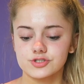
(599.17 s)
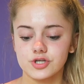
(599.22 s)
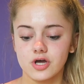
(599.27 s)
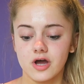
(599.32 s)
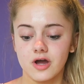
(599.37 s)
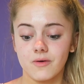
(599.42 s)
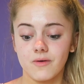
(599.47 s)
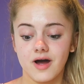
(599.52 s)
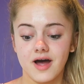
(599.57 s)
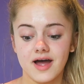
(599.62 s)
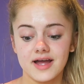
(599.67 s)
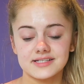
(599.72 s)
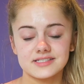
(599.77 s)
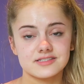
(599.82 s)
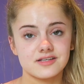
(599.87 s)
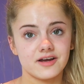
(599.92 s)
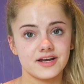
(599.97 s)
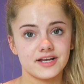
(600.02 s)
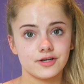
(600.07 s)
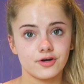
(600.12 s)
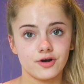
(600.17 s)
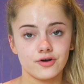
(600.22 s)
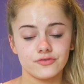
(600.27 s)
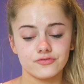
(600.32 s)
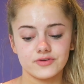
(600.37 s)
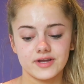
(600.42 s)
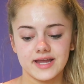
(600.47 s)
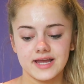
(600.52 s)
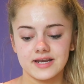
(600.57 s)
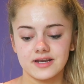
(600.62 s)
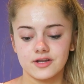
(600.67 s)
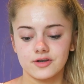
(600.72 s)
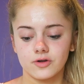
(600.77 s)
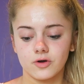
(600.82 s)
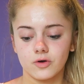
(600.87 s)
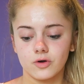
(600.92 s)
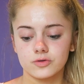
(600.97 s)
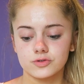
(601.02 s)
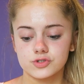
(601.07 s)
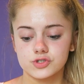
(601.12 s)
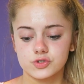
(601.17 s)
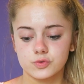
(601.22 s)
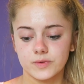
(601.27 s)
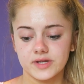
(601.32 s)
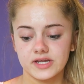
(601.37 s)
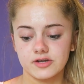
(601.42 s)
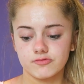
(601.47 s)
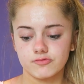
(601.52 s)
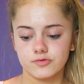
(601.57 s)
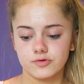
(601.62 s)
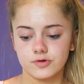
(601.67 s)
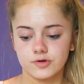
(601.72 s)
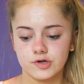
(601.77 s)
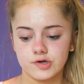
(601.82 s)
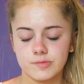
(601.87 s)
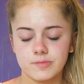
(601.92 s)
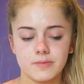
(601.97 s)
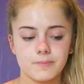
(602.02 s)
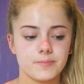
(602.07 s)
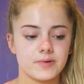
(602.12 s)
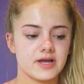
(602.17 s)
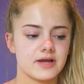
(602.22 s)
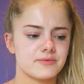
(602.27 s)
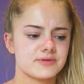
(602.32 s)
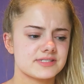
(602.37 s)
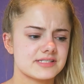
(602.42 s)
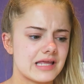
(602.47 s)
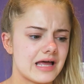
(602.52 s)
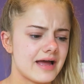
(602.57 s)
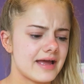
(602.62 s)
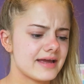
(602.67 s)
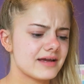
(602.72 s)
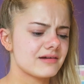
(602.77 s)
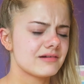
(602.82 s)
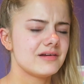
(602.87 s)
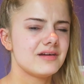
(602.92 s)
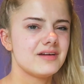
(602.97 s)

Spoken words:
So I started off in an ensuite room, but it was like,